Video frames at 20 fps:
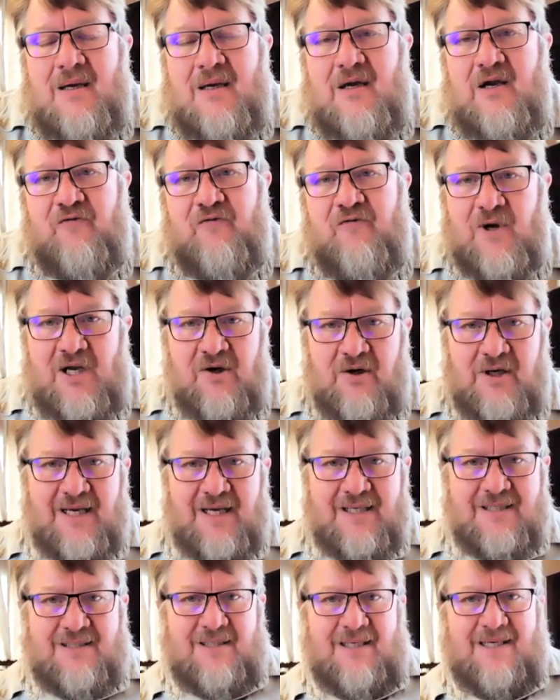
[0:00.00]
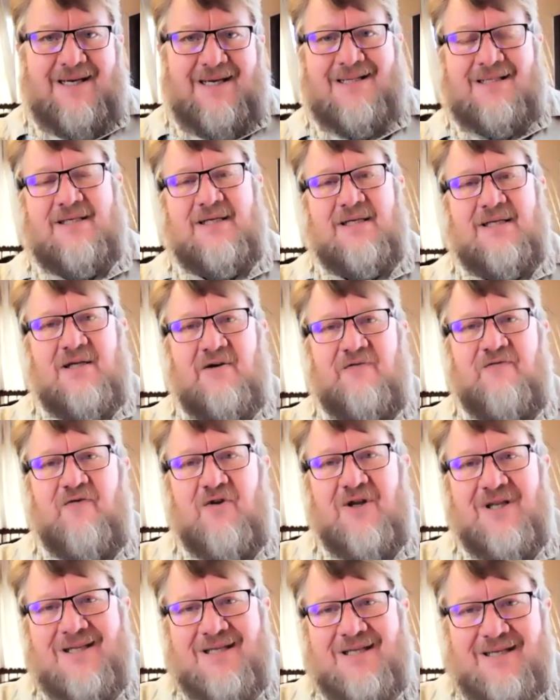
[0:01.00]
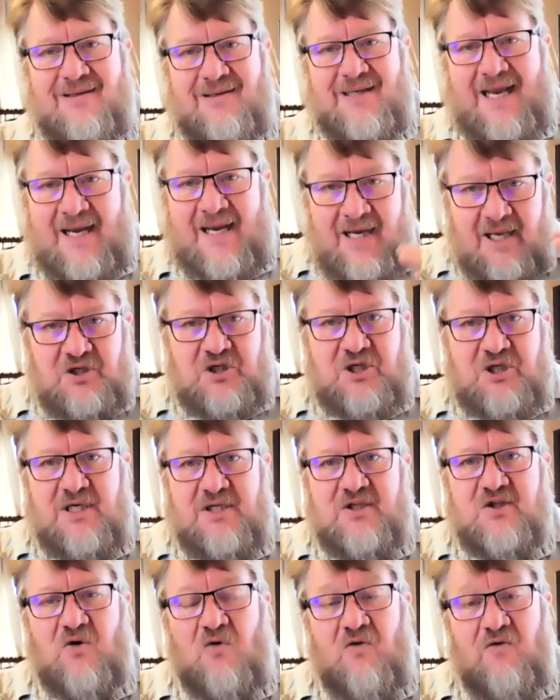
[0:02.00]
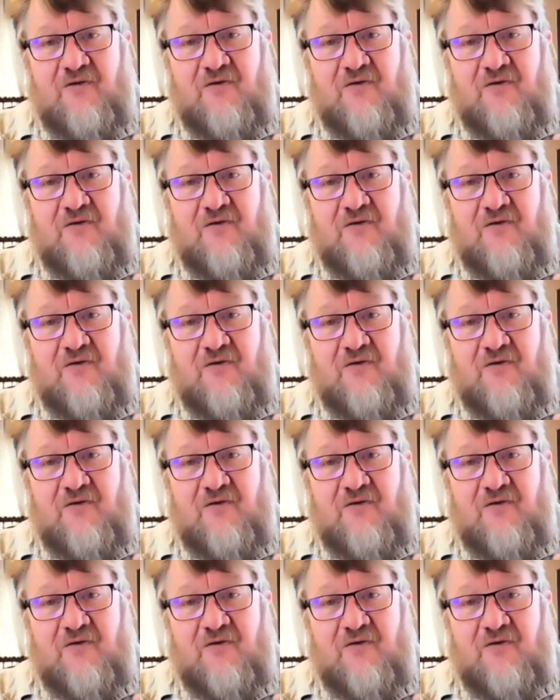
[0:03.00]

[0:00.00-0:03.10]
if we look at, at the different energies or